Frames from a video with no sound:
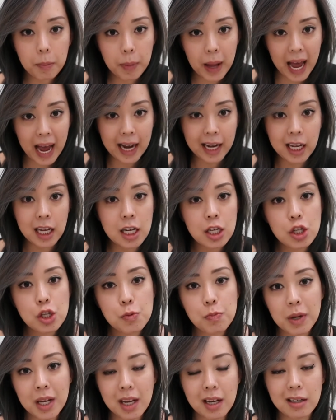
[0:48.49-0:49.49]

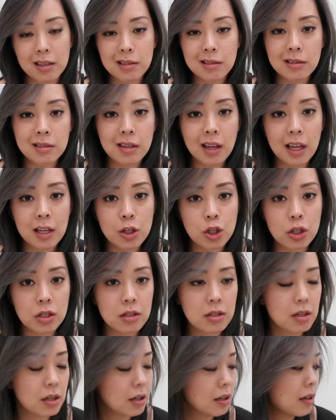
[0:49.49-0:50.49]
package because it
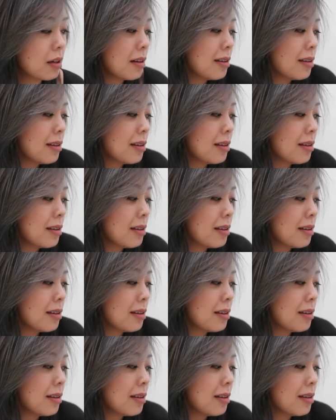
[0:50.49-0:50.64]
just